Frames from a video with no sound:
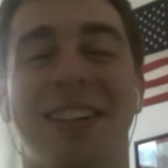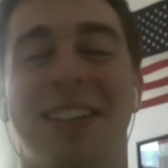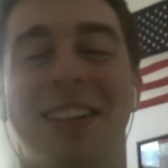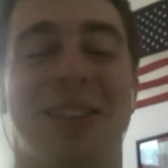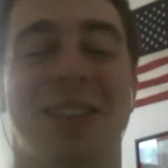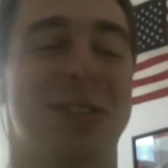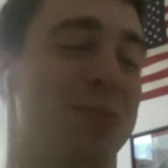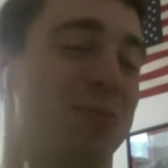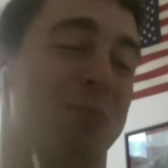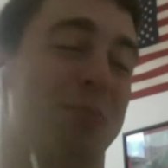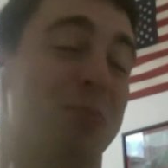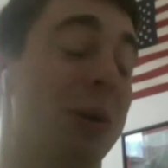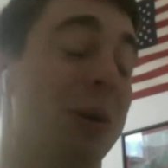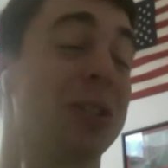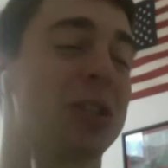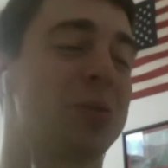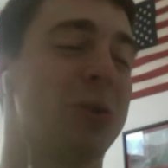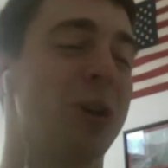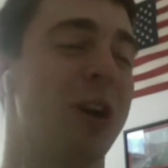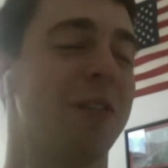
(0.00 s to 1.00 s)
It
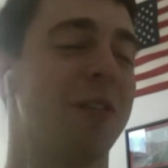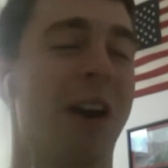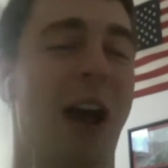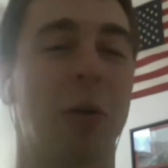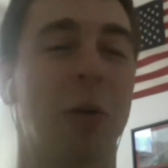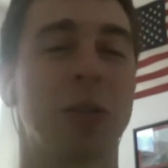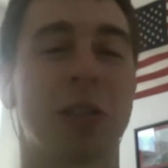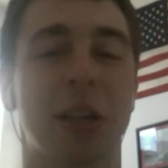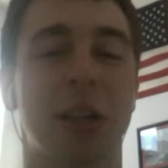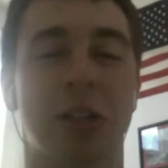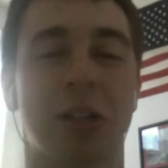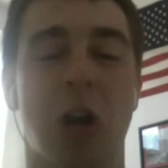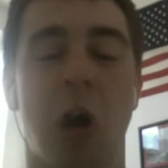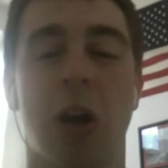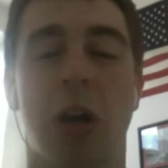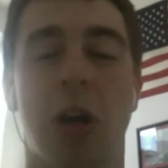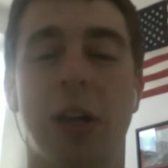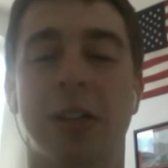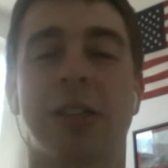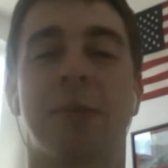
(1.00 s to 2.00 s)
pisses me off. I was like
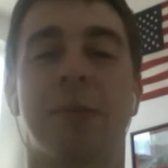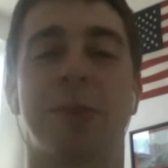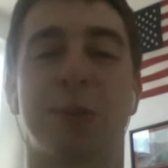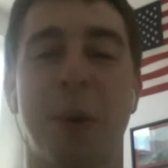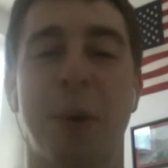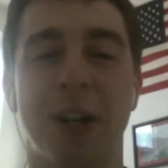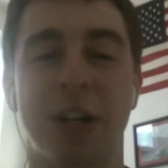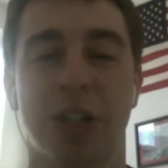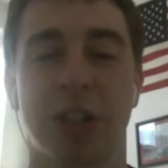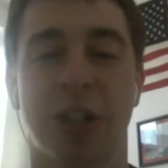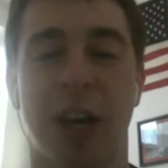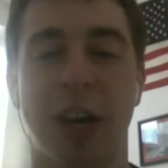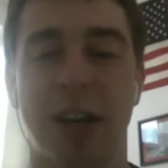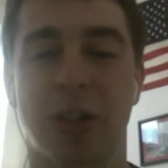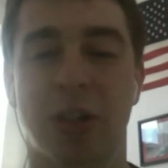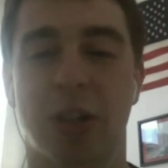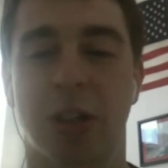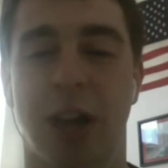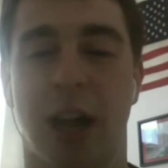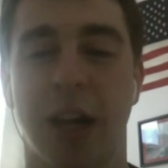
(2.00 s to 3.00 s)
talking to some Spanish guy
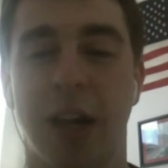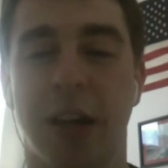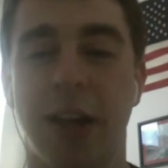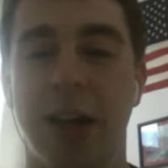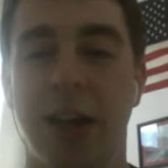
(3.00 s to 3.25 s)
yesterday,